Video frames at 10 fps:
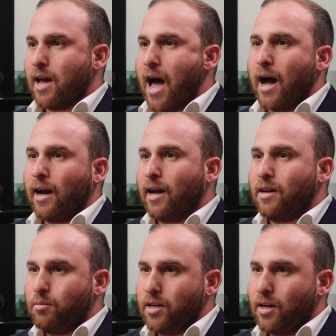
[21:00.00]
hunger
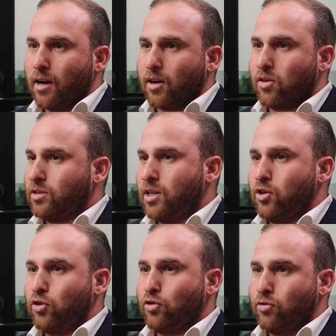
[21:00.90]
in me and I
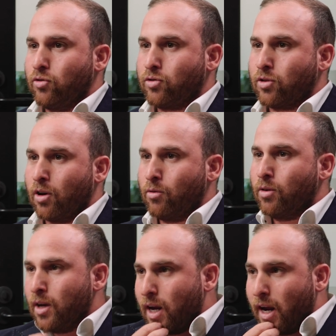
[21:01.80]
continue to do so.
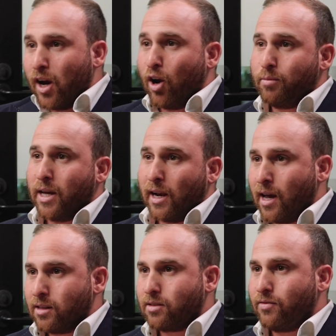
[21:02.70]
And I hope that
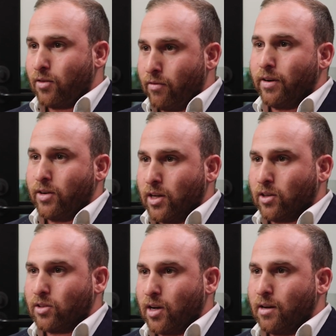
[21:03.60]
lasts for a very
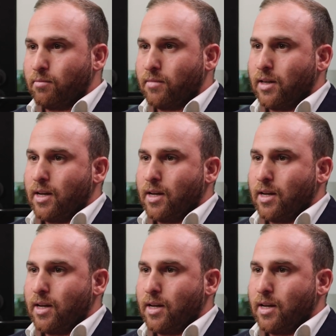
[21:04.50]
long time.